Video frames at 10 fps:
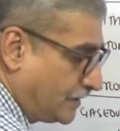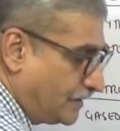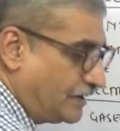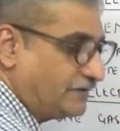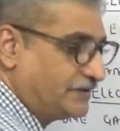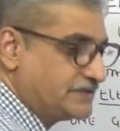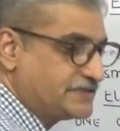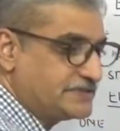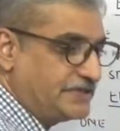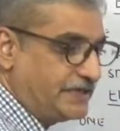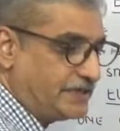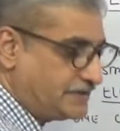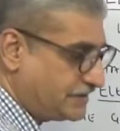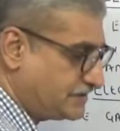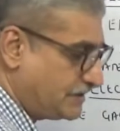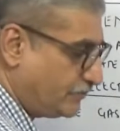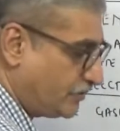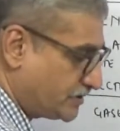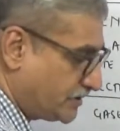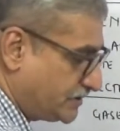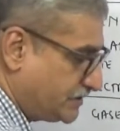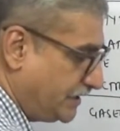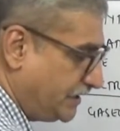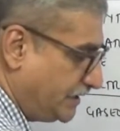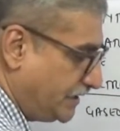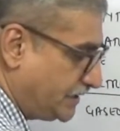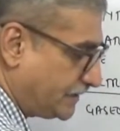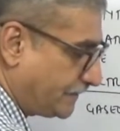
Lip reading: now this is the entrance exam question, JEE NEET.